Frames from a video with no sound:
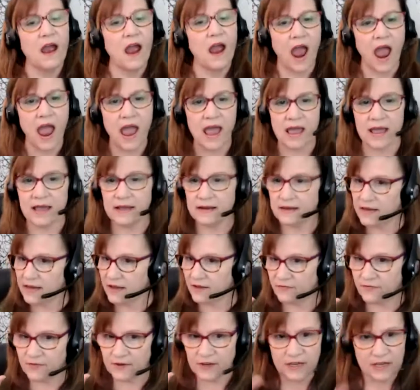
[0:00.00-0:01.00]
And
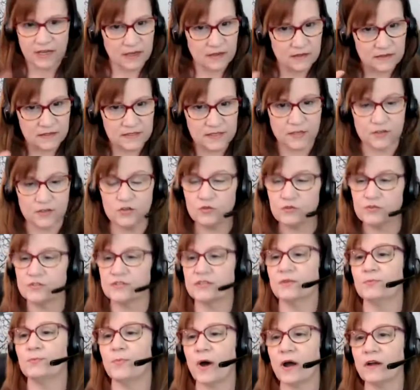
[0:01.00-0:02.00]
if it continues
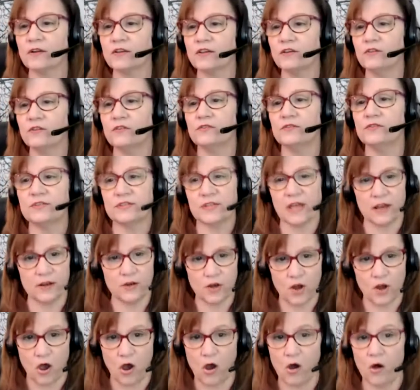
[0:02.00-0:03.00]
to bug you, you say,
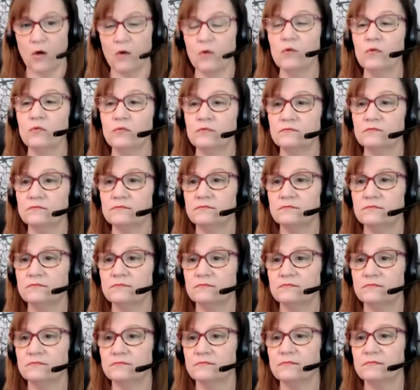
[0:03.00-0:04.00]
no,
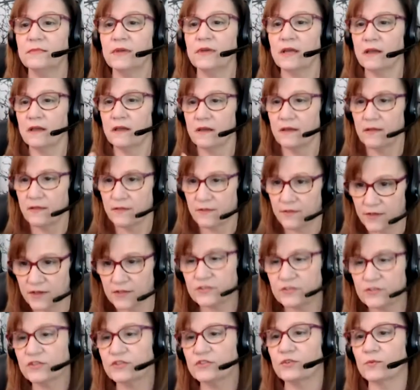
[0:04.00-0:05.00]

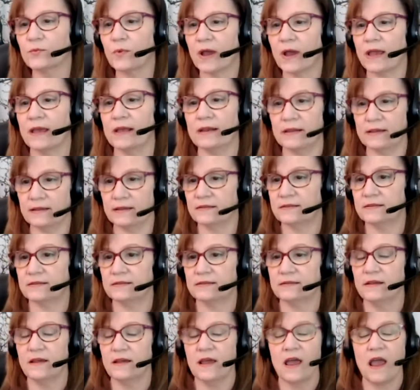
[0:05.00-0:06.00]
this is the way it is.
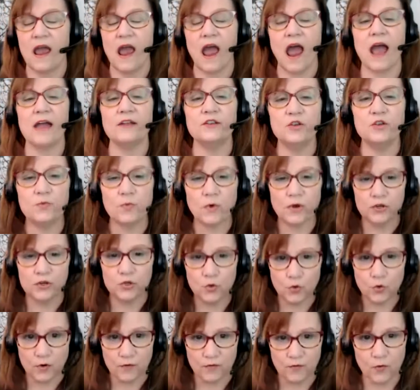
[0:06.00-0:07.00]
And you want
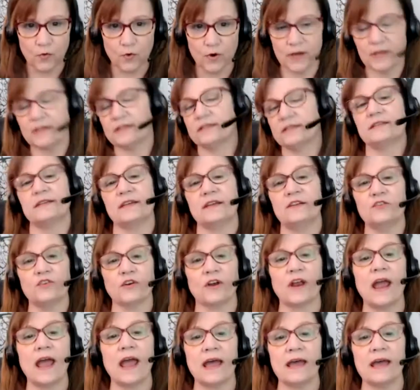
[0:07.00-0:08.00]
your voice in your
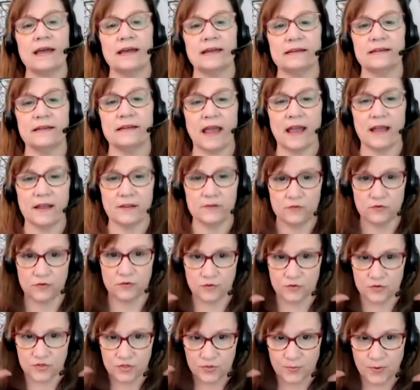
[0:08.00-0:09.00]
head and
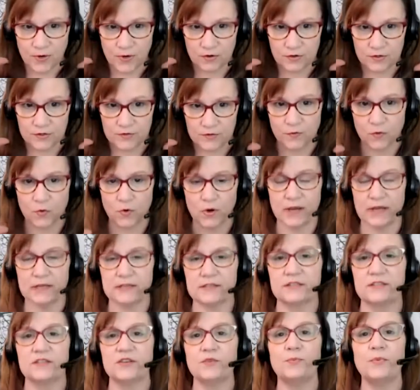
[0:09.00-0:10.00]
your spirit's
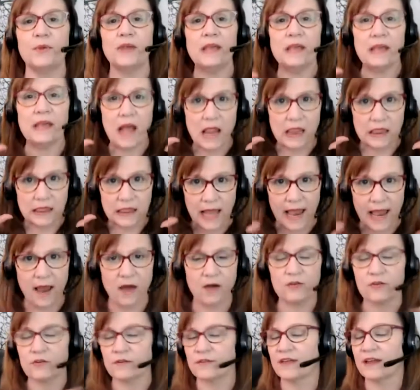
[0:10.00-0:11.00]
voice to be
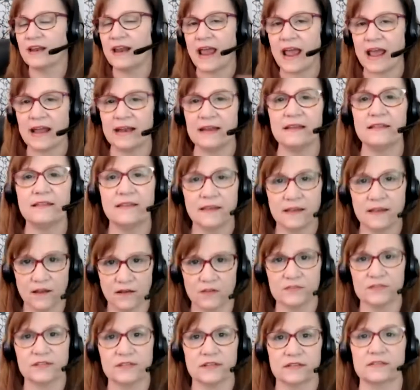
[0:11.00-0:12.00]
louder than anything
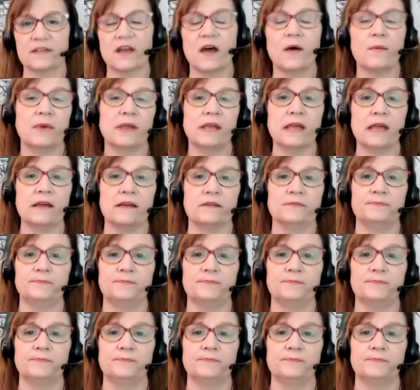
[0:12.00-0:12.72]
else that's coming in.